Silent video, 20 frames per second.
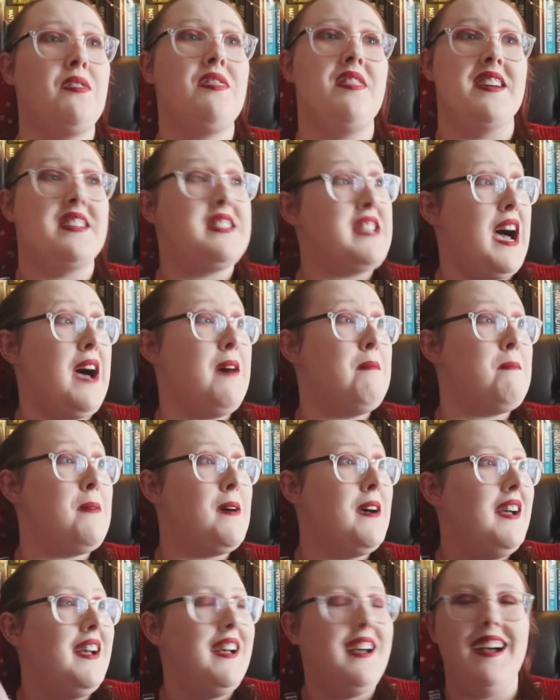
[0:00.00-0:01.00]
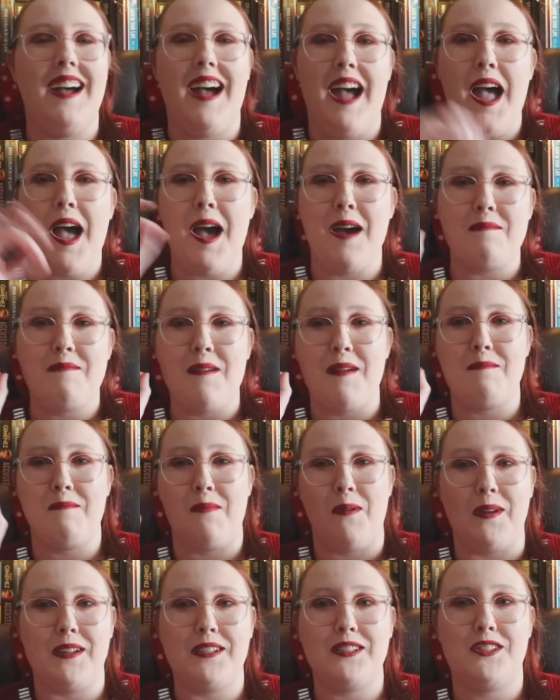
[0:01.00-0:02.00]
on the tip about
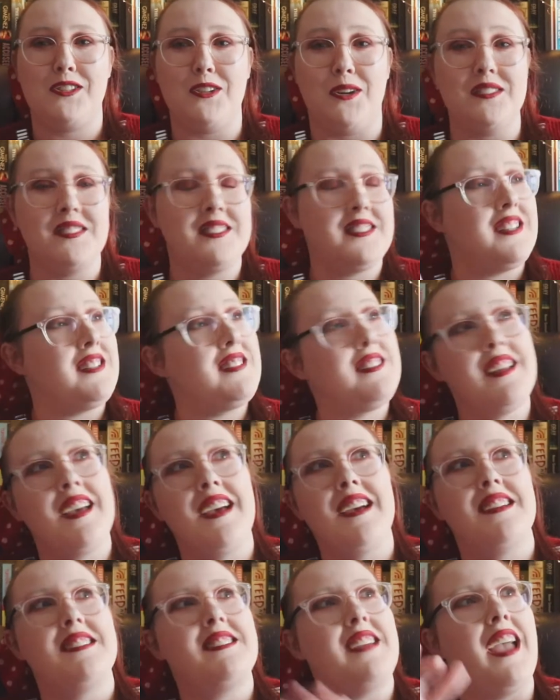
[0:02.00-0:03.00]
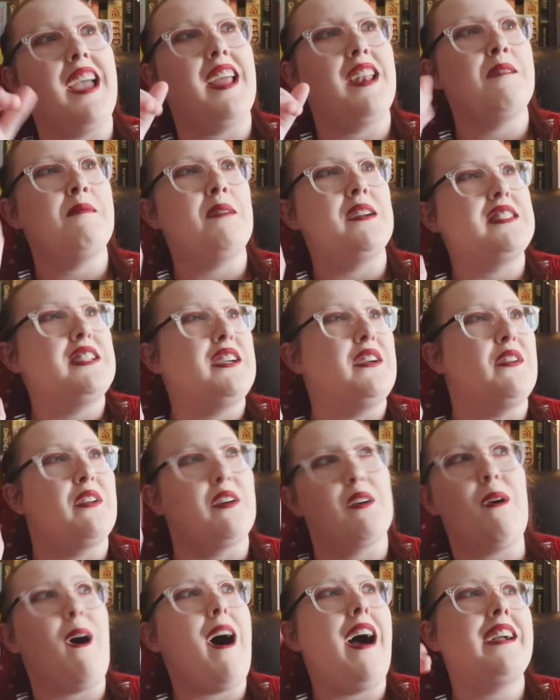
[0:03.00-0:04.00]
Boris Johnson to anybody who
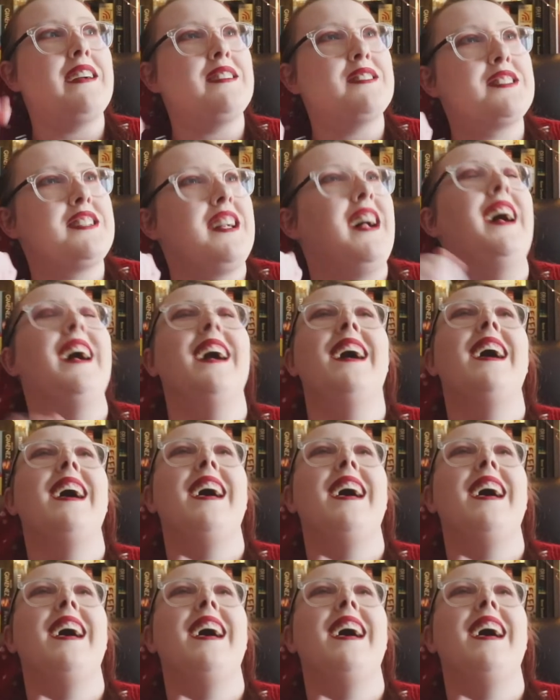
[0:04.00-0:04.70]
requires it.